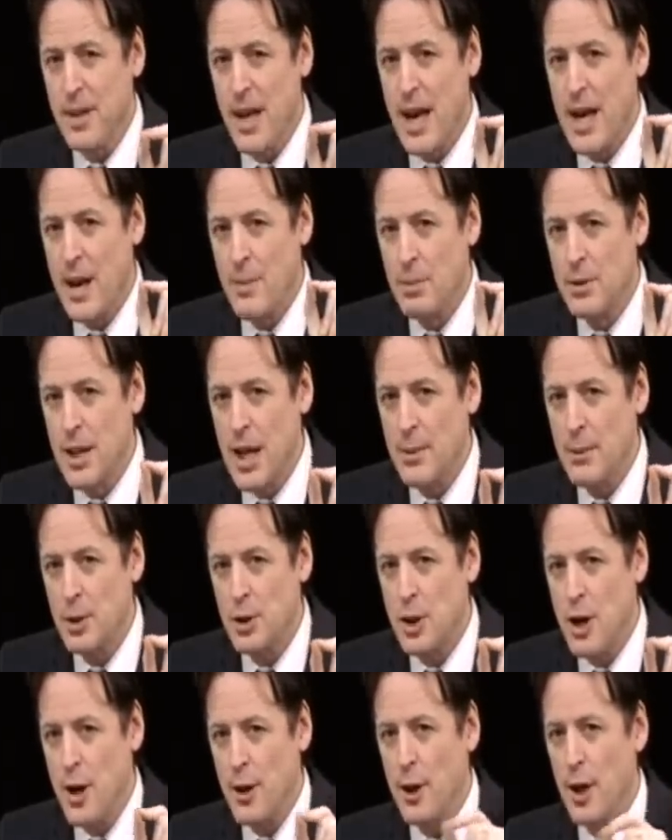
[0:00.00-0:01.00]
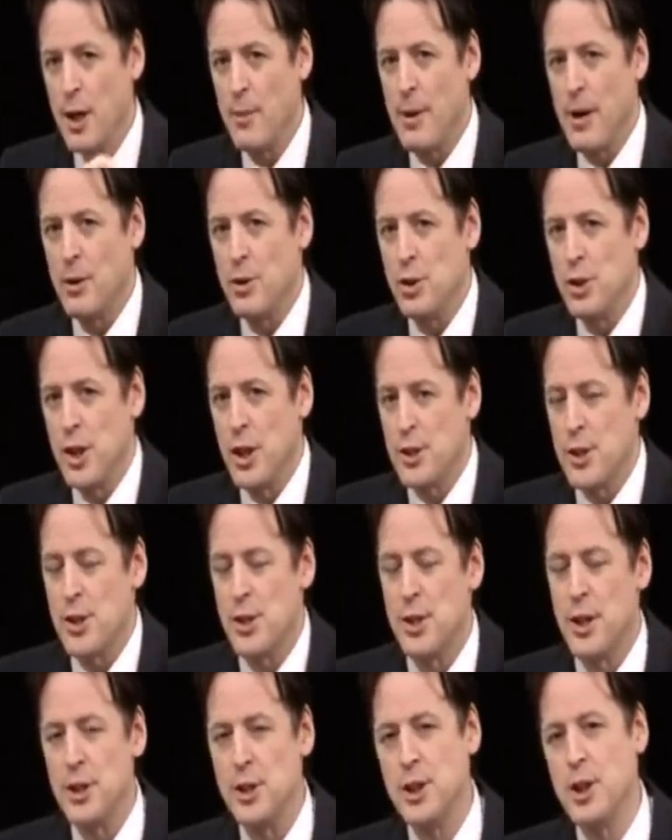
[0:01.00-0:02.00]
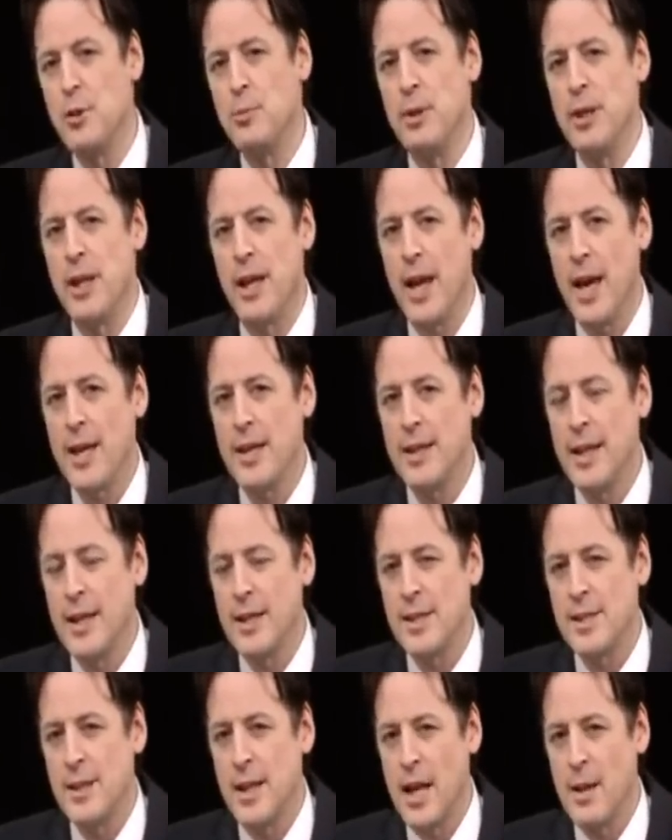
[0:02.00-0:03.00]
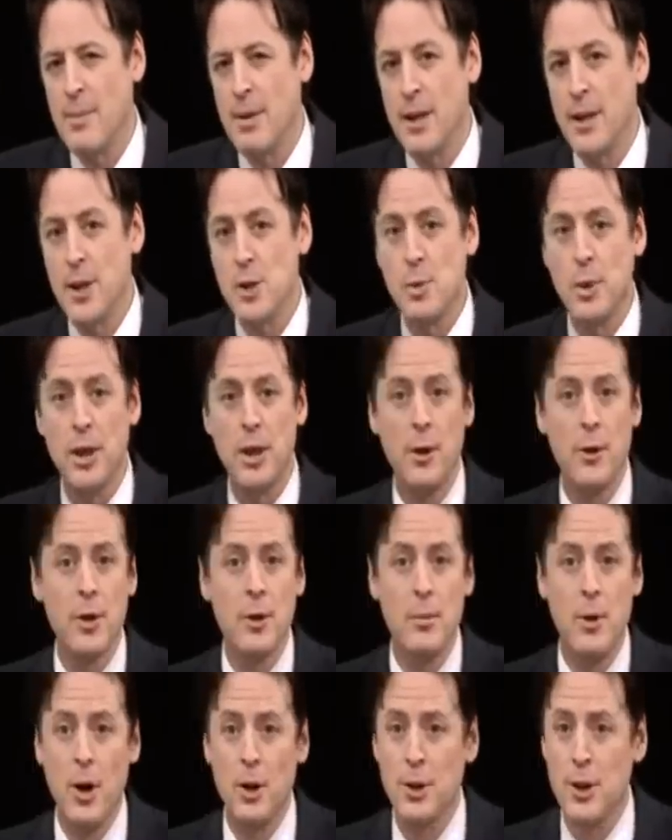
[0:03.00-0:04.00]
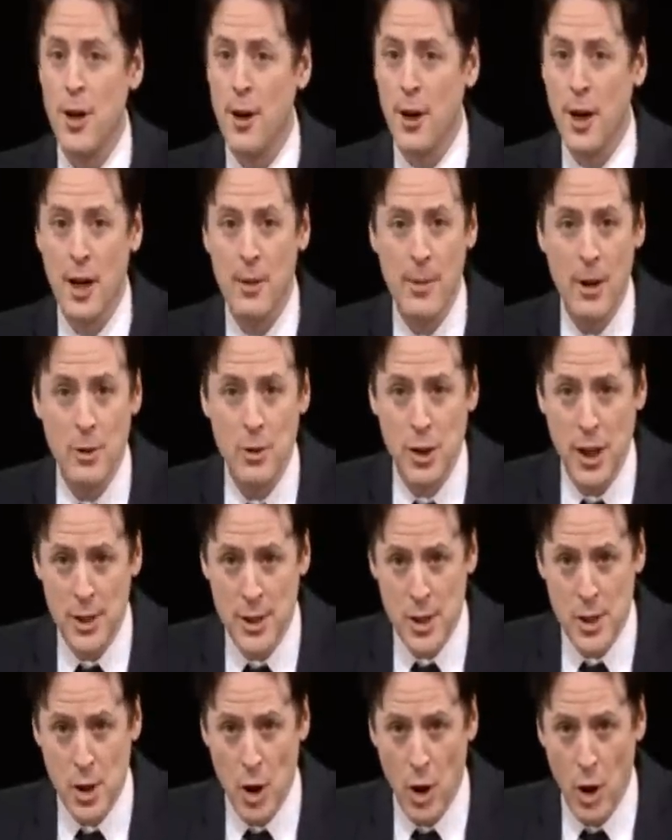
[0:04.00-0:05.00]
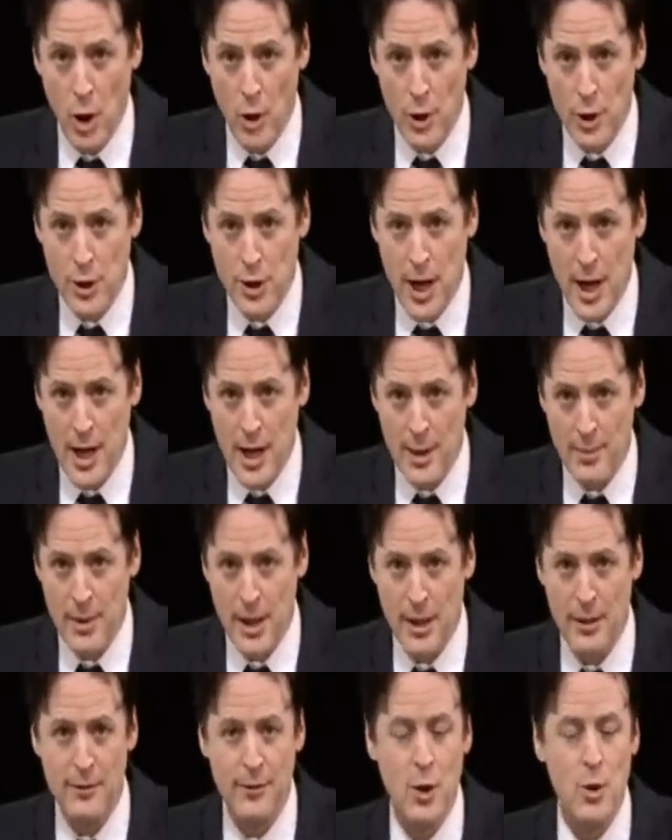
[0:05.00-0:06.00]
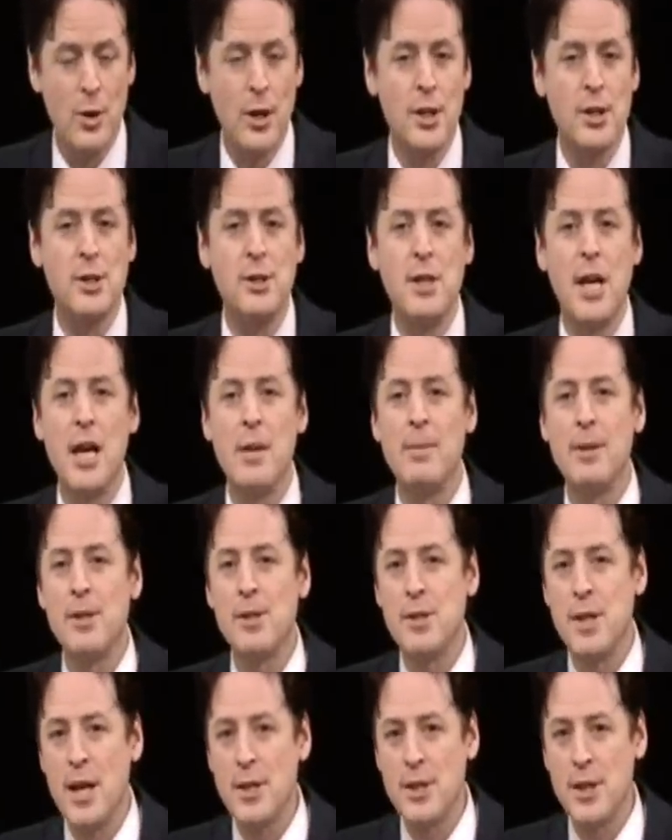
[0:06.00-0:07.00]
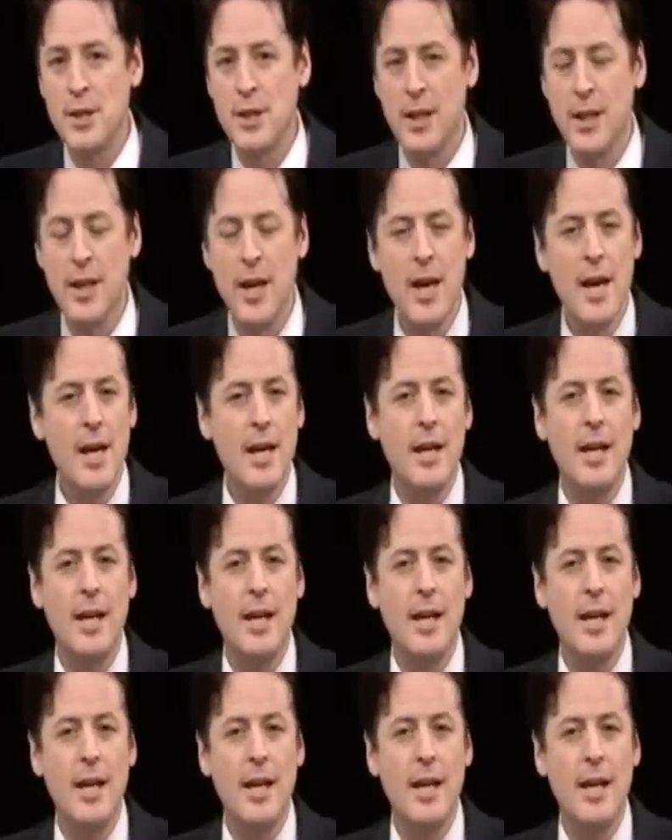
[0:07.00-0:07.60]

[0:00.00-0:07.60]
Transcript: And I'm glad we're talking about Jesus and the GOP candidates today, because we hear them all talking about Jesus all the time. They invoke his name incessantly.